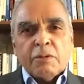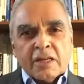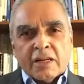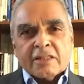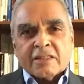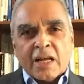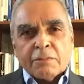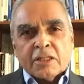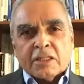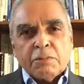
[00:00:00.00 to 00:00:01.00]
in and
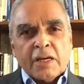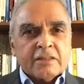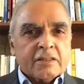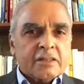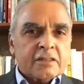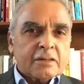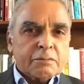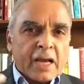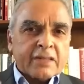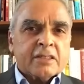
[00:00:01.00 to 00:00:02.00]
established bases in
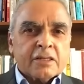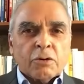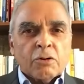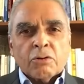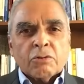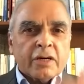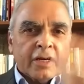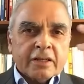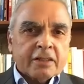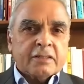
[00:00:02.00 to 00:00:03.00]
Mexico
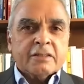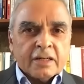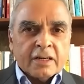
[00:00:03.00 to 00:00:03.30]
and in